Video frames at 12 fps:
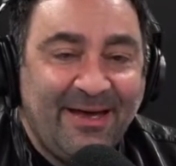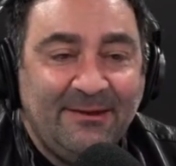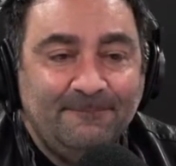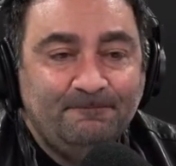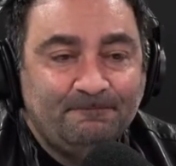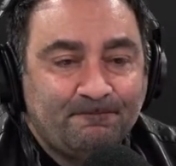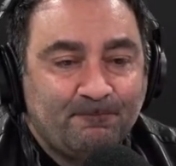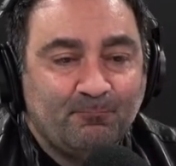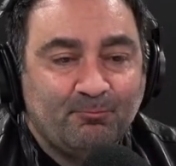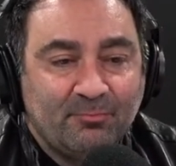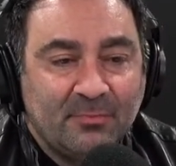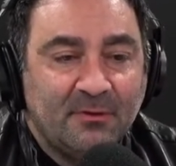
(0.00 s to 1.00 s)
but
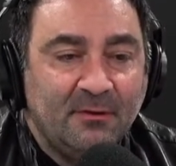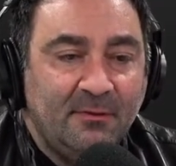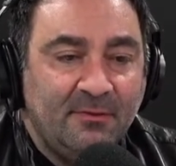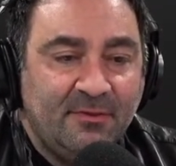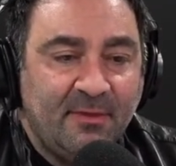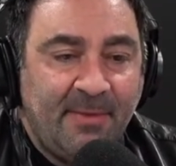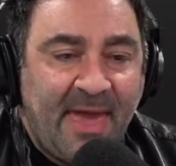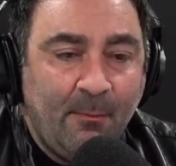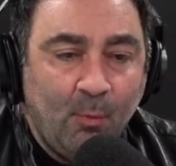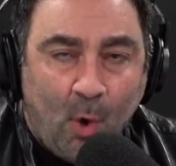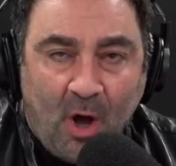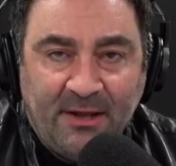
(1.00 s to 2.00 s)
the
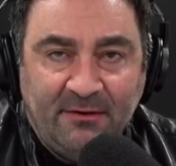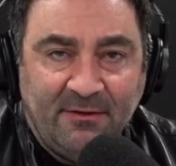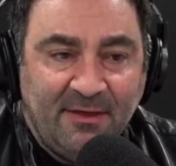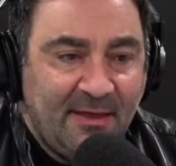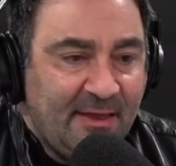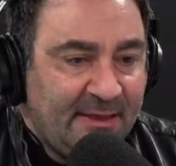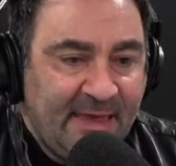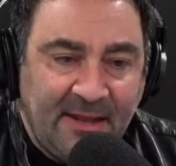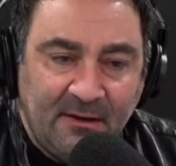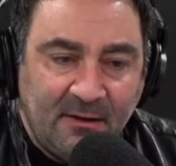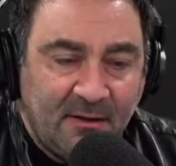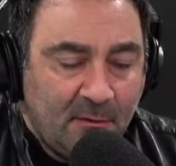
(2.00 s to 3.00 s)
M1,
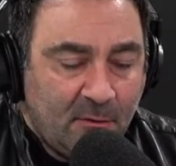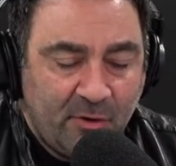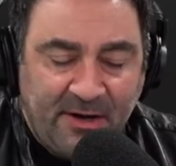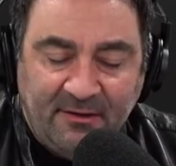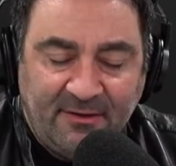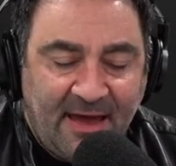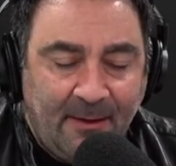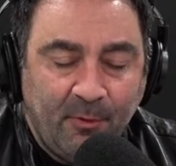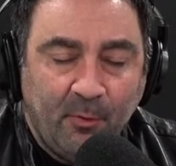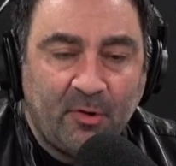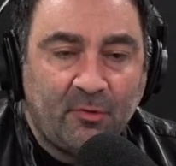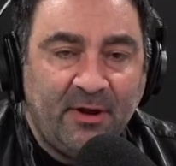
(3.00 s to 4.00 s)
again, credit to
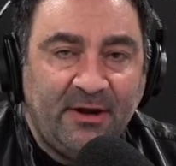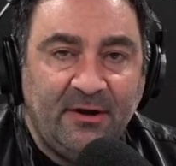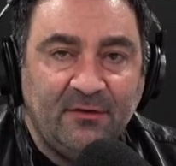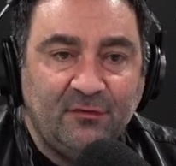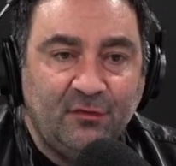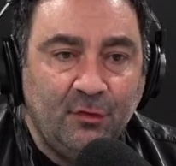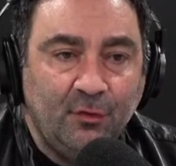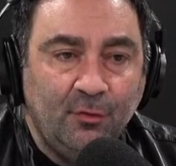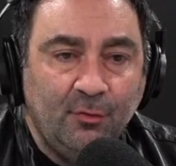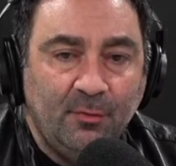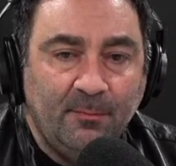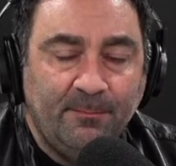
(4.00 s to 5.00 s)
Apple where credit is
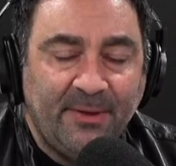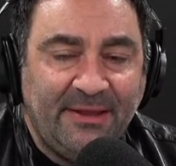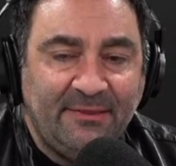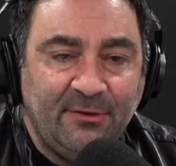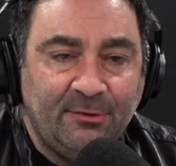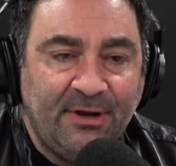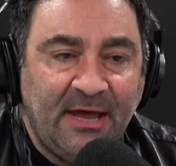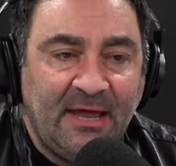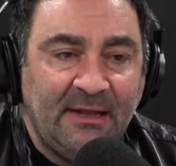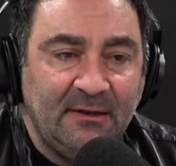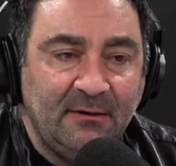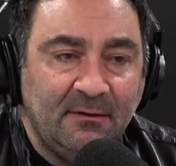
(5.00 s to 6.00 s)
due, but they're
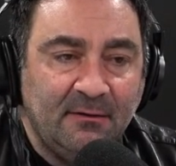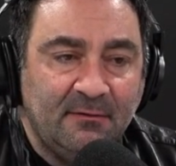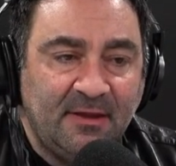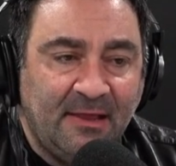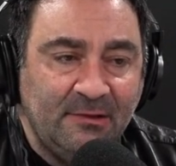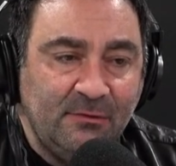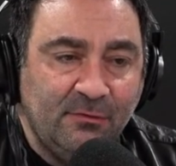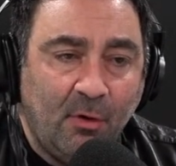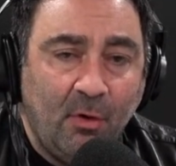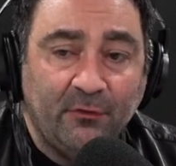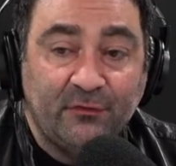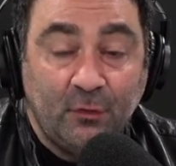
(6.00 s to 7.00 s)
not telling you the
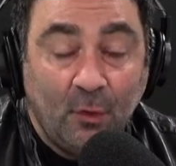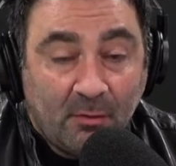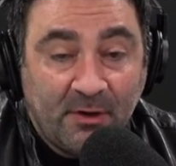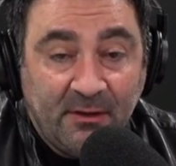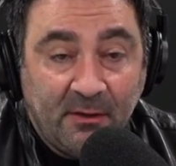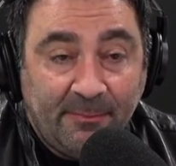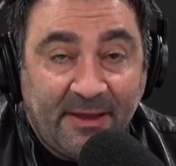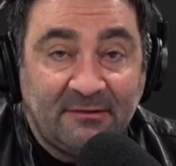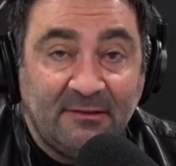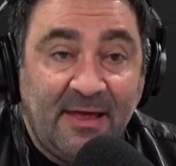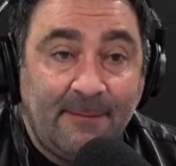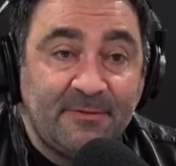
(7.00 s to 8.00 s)
whole story
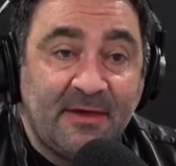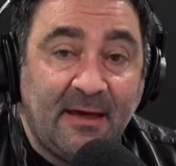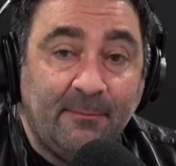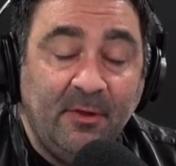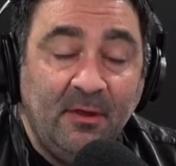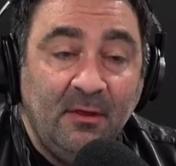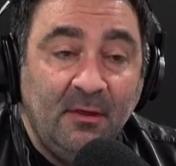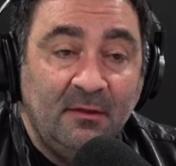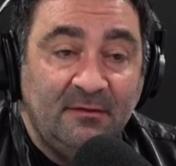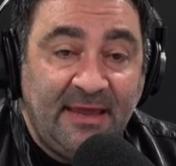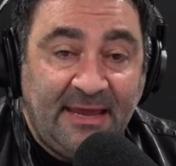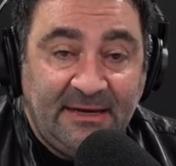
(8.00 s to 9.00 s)
about the laptop.
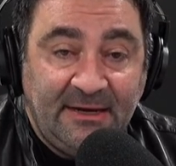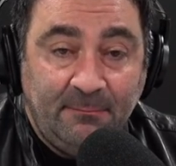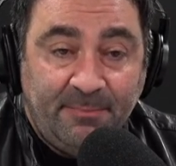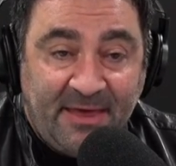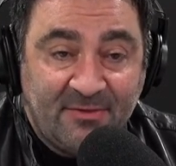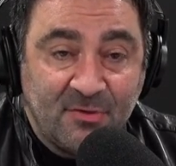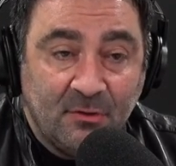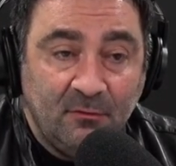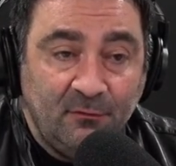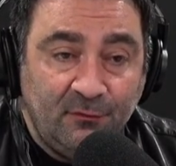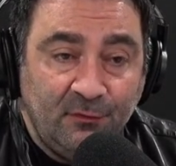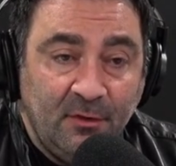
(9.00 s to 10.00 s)
Dated
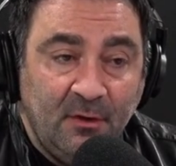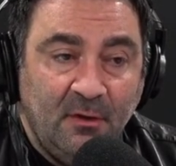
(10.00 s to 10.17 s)
bezels,